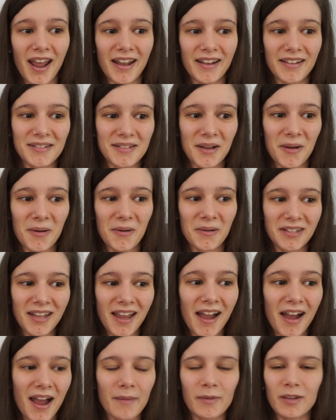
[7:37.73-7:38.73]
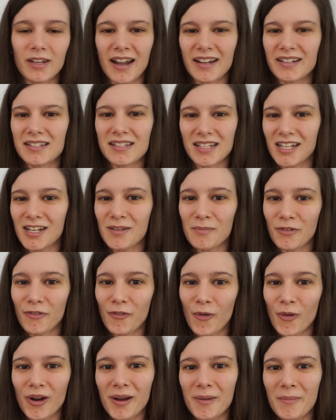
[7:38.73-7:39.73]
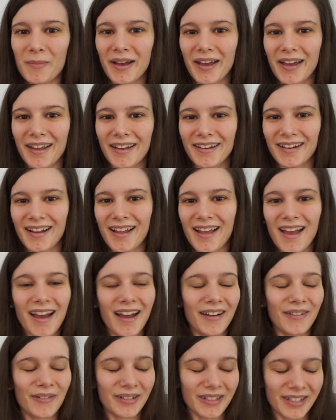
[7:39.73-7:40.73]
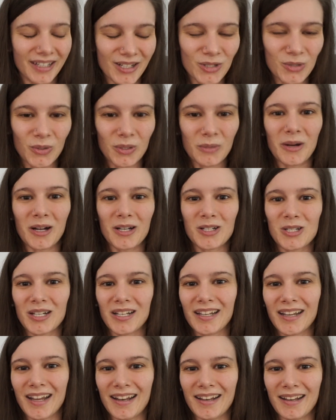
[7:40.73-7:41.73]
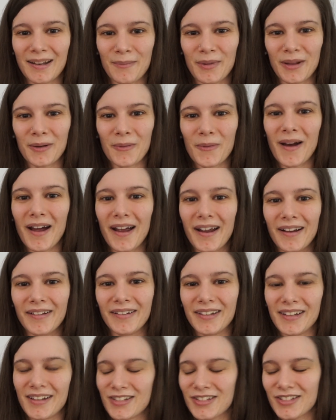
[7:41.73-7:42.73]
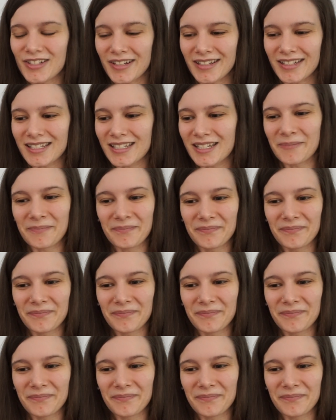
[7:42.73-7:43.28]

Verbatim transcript: And so yeah, I mean, I'd seen it before, but I really enjoyed watching it again. It'd been a while, and it's just,